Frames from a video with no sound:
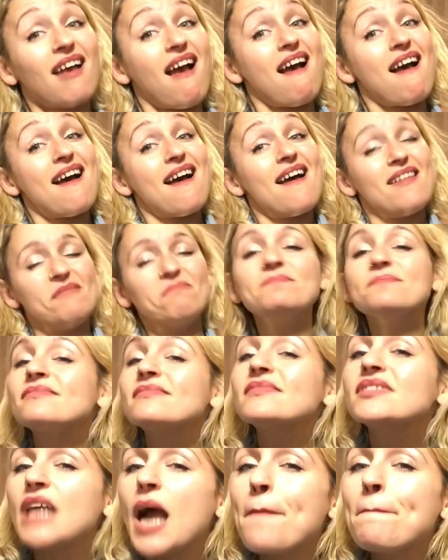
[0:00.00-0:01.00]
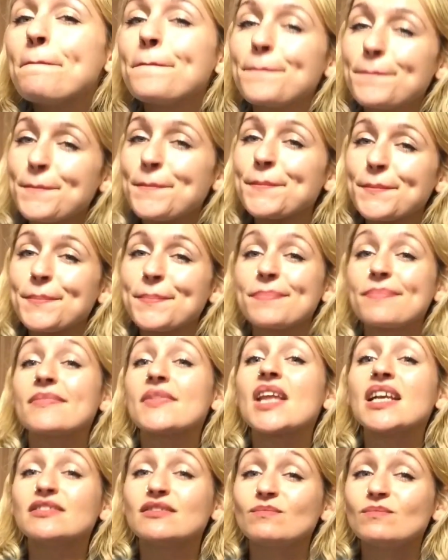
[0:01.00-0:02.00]
my decision solely and why
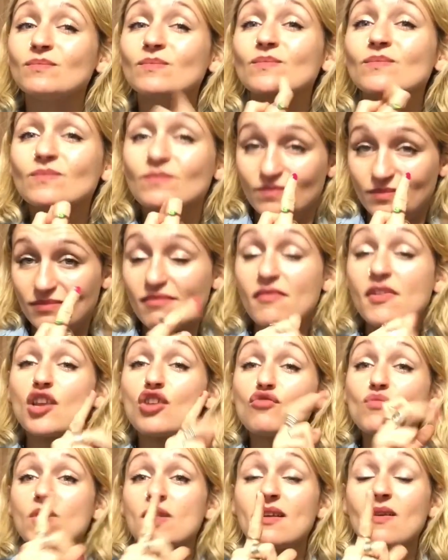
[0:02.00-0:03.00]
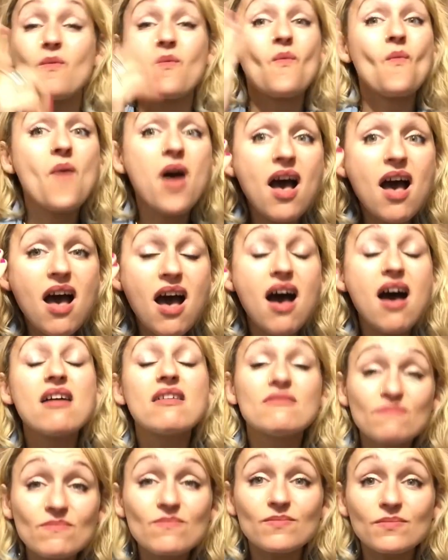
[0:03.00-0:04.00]
I decided to stop taking Adderall.
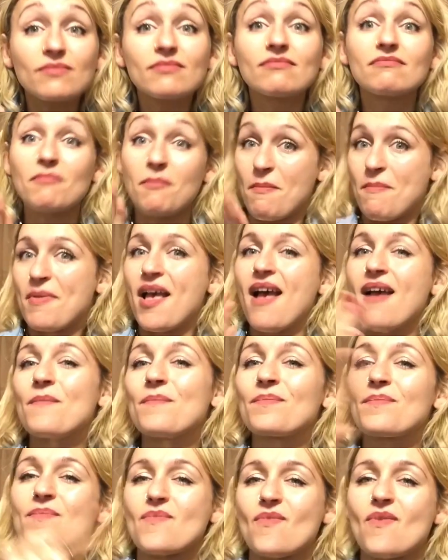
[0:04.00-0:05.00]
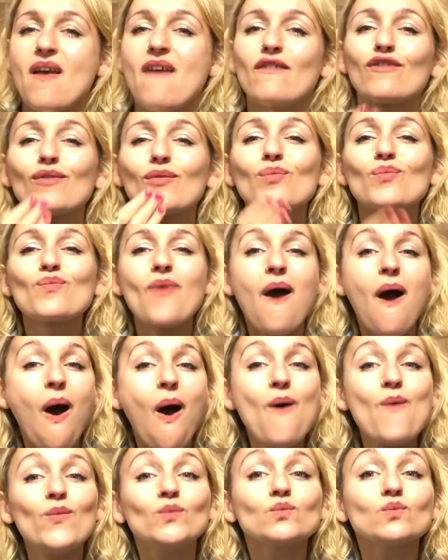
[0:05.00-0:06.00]
Those of you taking it may have
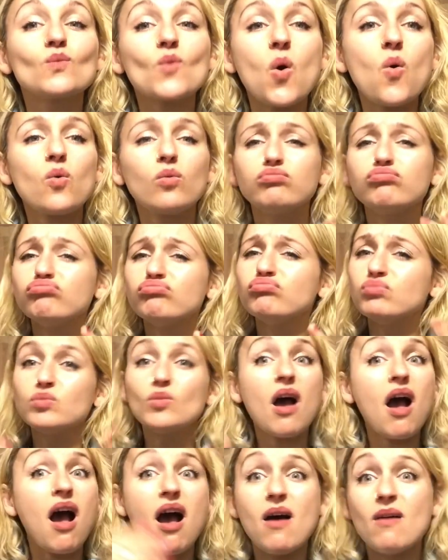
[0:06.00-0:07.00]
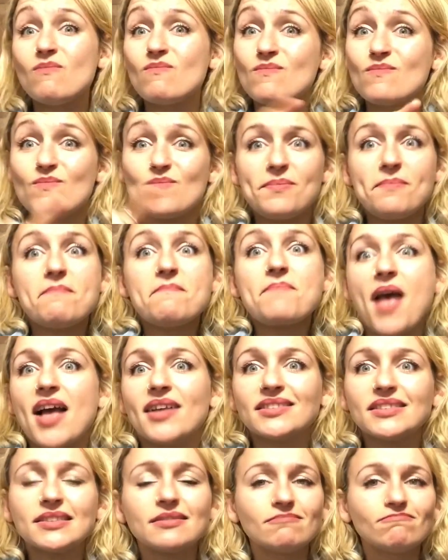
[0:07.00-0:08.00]
great control and reasoning while
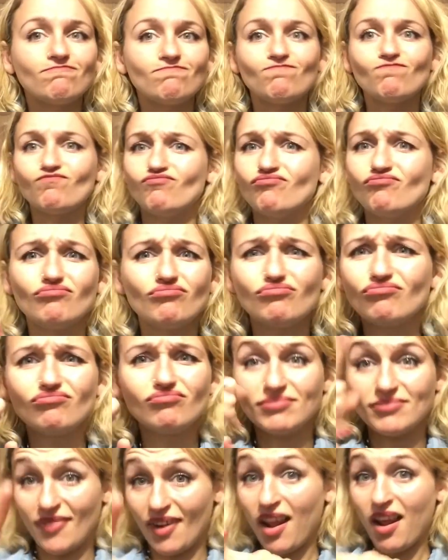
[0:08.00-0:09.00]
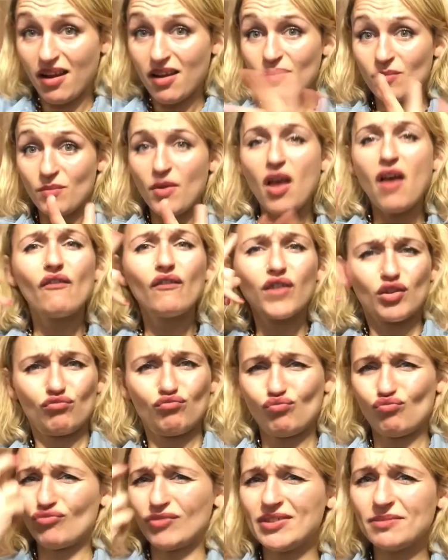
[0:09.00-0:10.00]
taking these medications. For
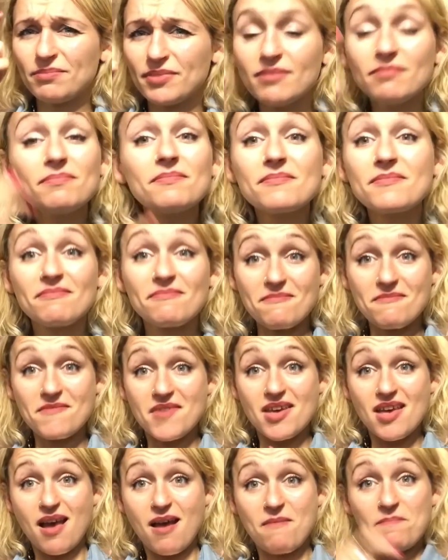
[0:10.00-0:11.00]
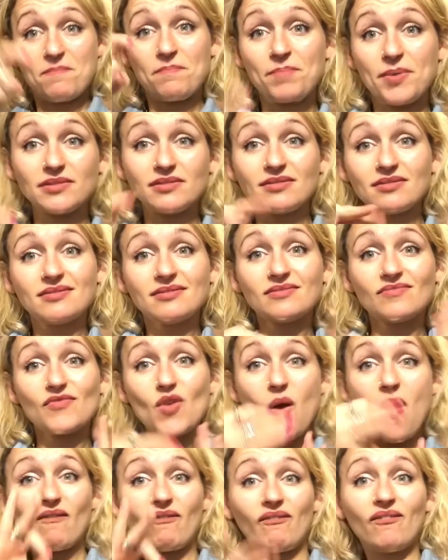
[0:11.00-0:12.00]
me, my initial reasons to
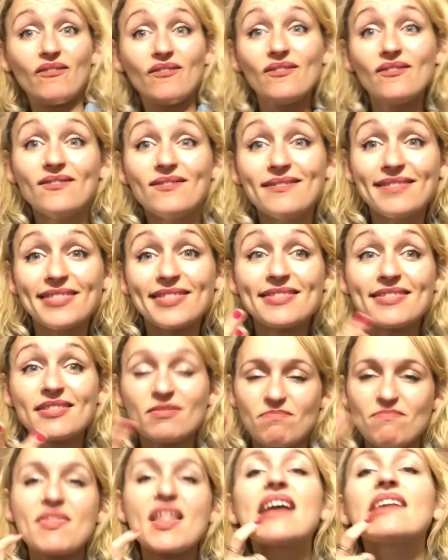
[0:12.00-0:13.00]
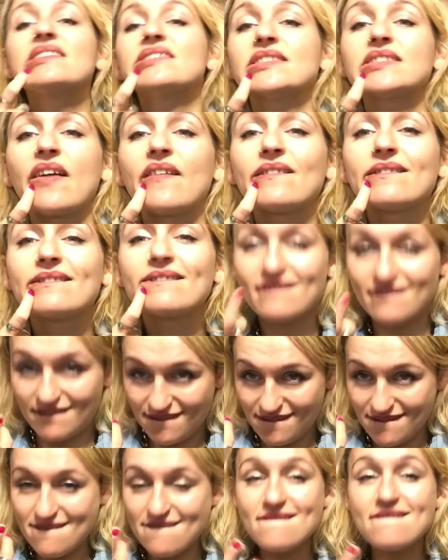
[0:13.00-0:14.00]
help control my ADHD
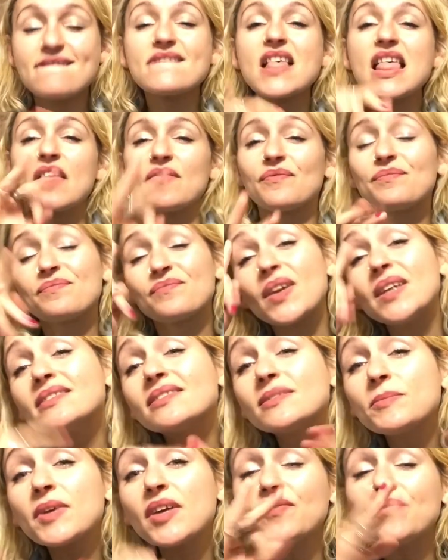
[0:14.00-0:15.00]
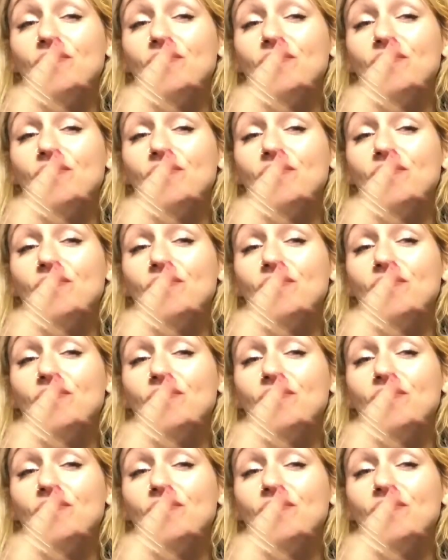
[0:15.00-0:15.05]
became addictive reasons.